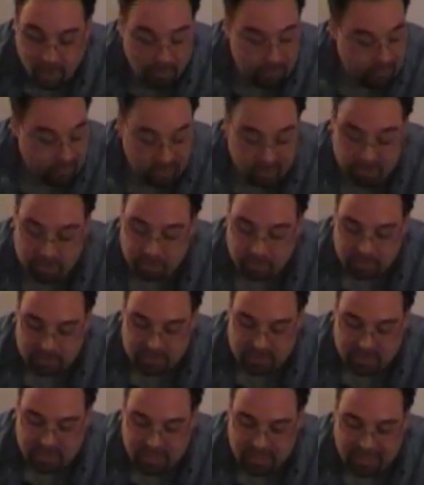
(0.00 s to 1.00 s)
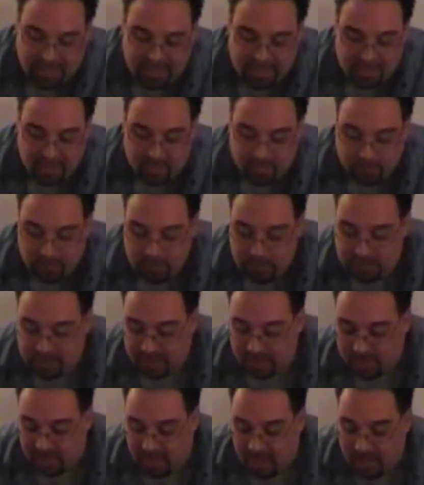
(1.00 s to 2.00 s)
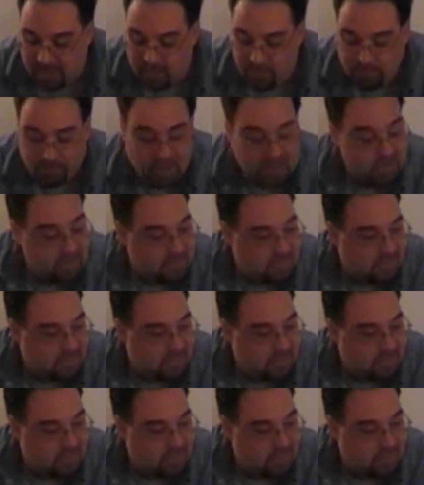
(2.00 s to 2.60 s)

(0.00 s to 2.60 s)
No, very true. Because it gets confusing, and you find